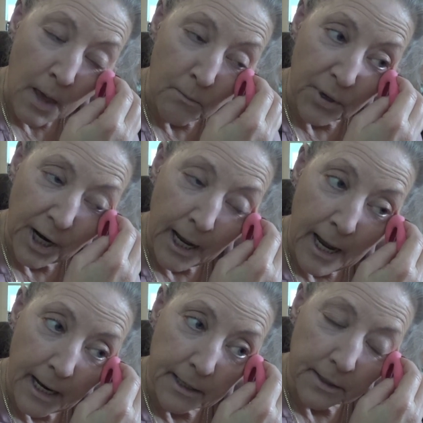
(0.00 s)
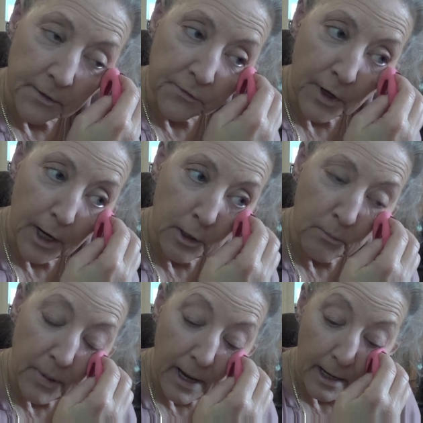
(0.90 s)
But I had an entire
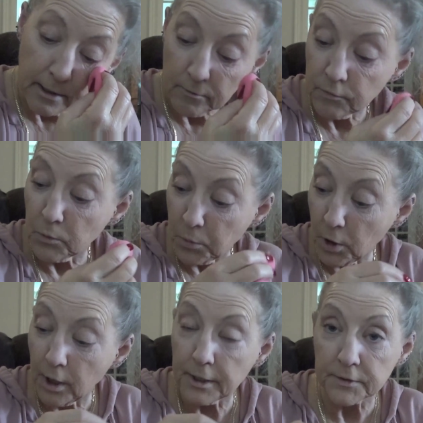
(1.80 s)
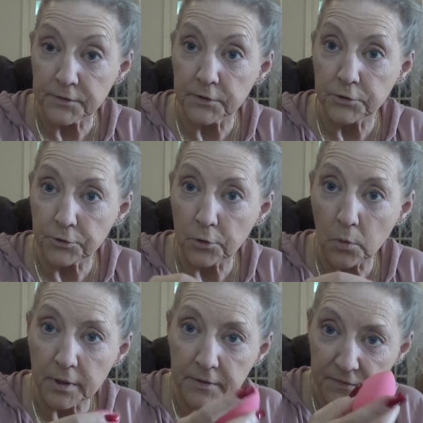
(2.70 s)
bag of the products that you're
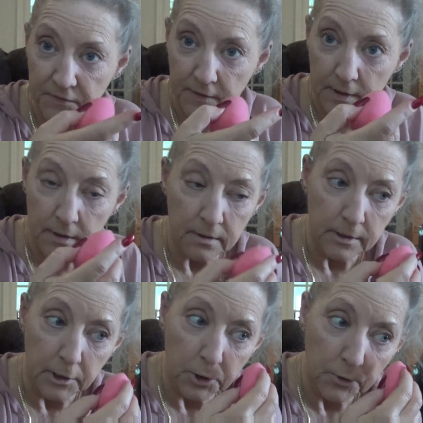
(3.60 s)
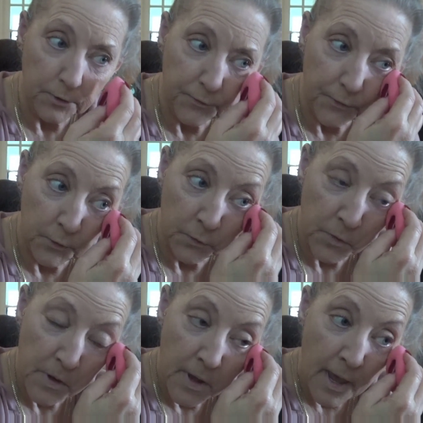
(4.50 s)
going to see here
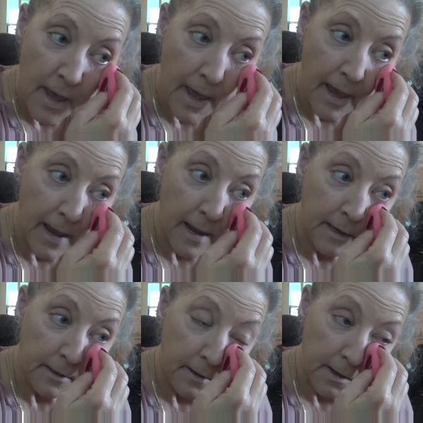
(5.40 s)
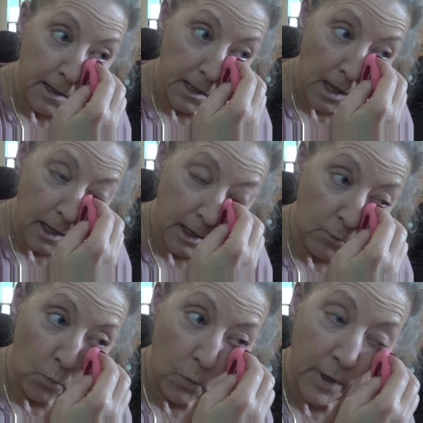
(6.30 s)
soon. And
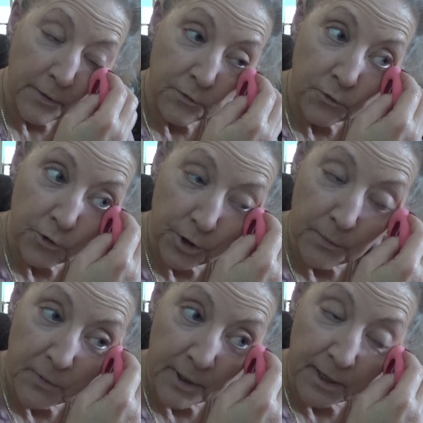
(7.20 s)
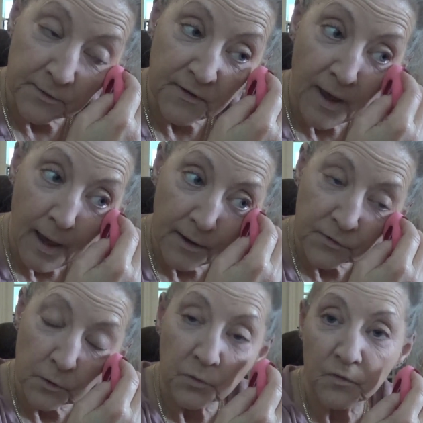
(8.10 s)
with shipping and tax,
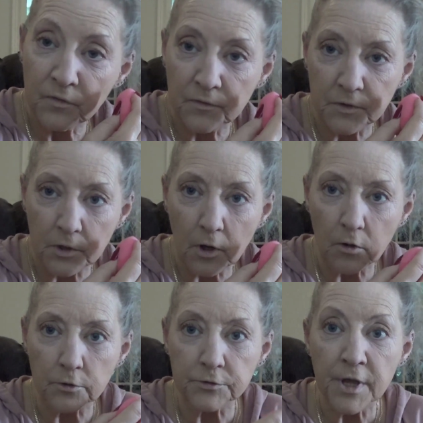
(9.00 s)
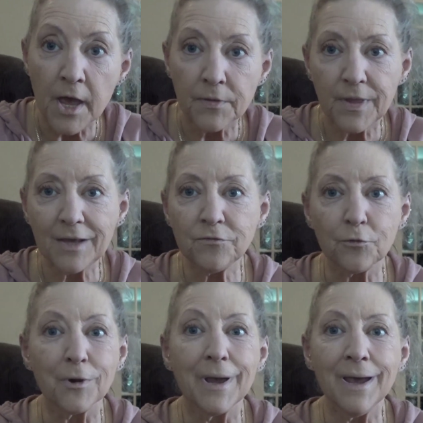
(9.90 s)
it was $50. That's
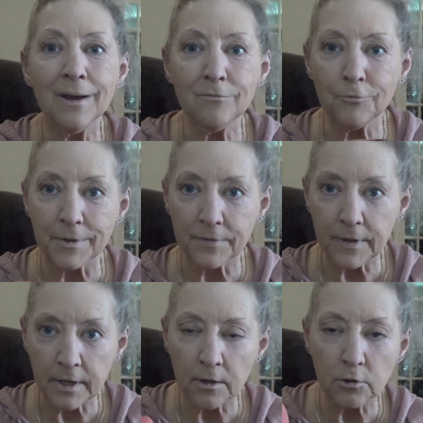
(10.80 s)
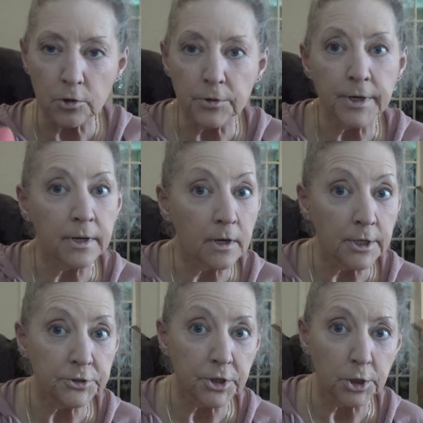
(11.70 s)
for everything, including an
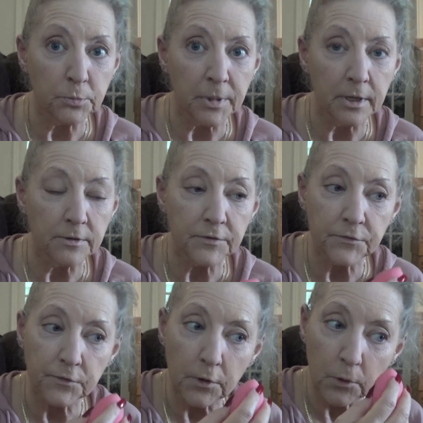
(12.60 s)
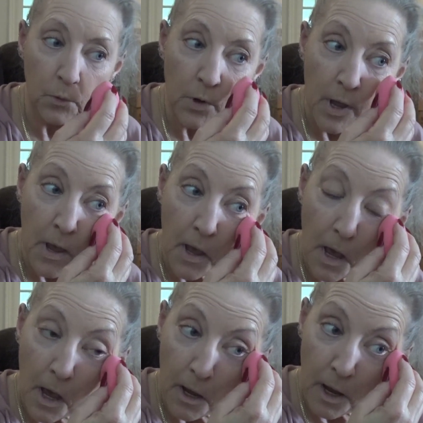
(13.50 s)
eyeshadow palette. So,
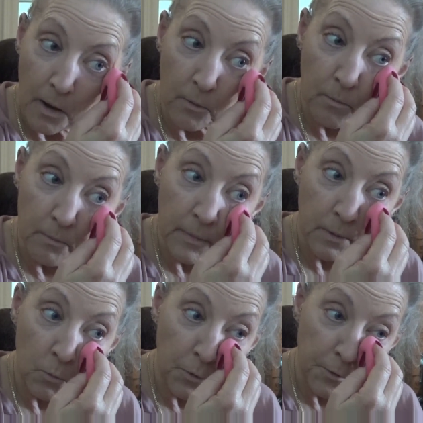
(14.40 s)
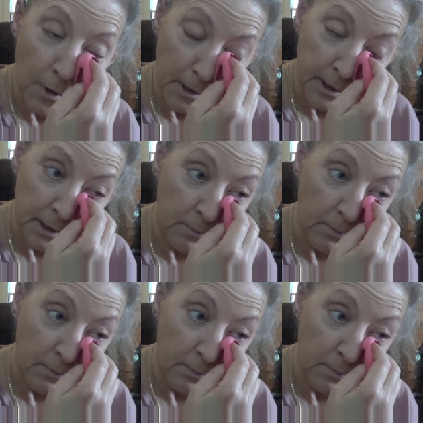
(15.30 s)
I mean, we're talking